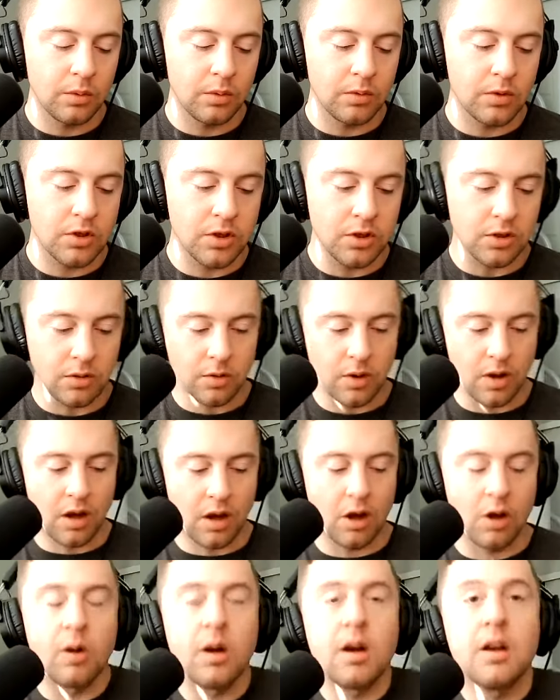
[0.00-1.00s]
Shoot.
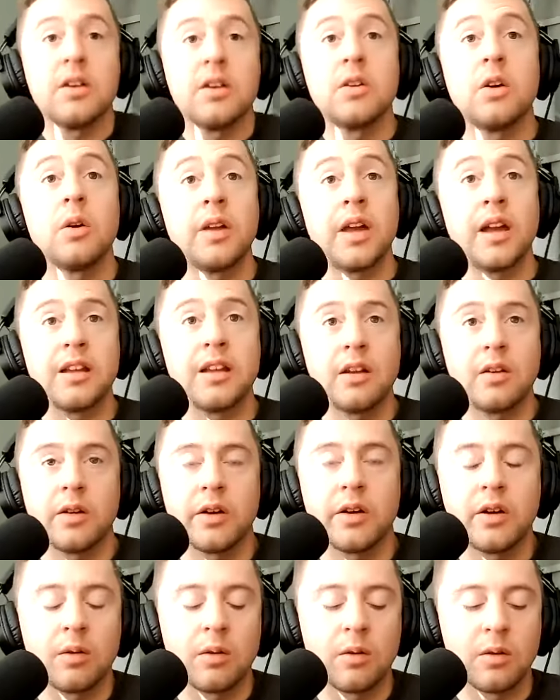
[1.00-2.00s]
Oh yeah,
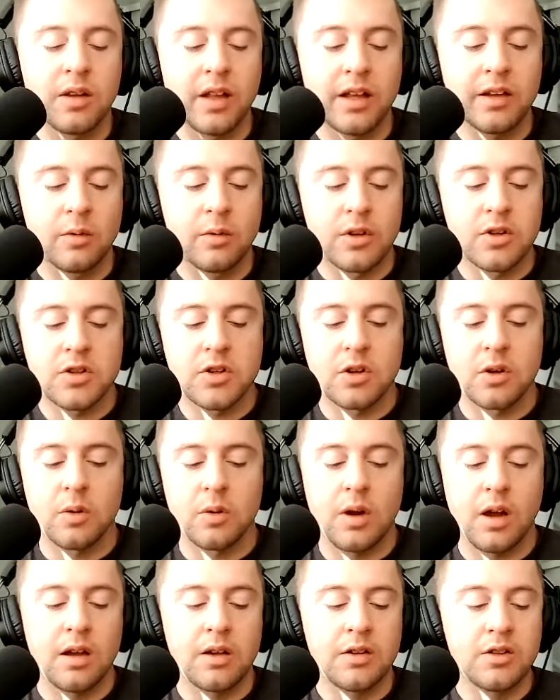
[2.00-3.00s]
your language.
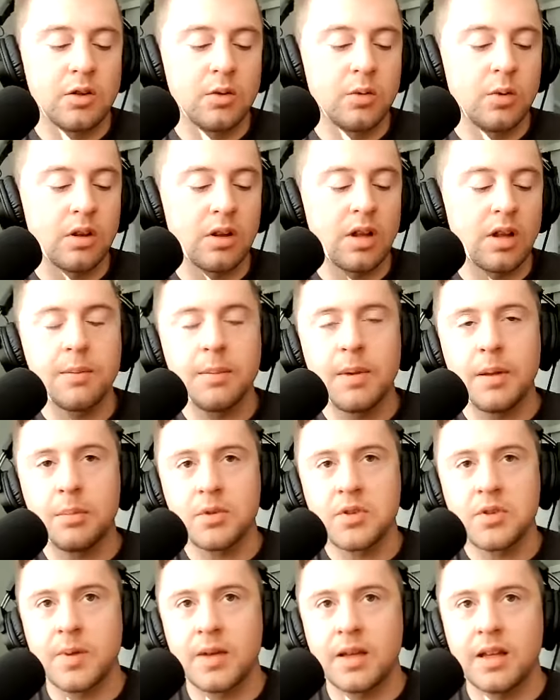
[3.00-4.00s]
So do a lot of
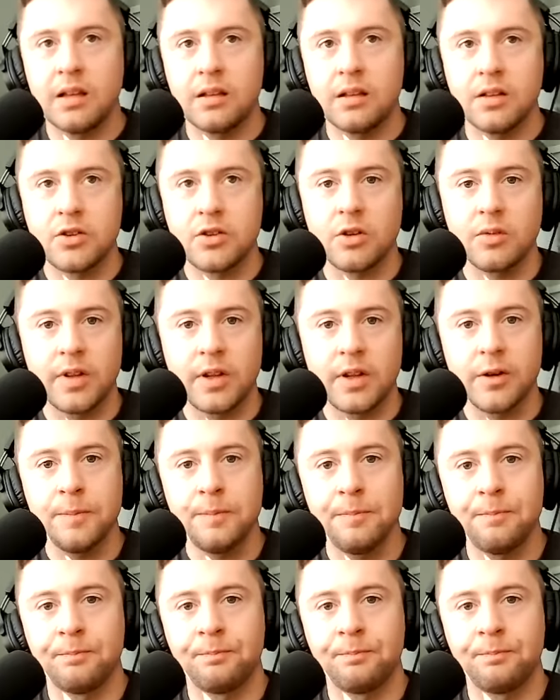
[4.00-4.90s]
people speak English over there?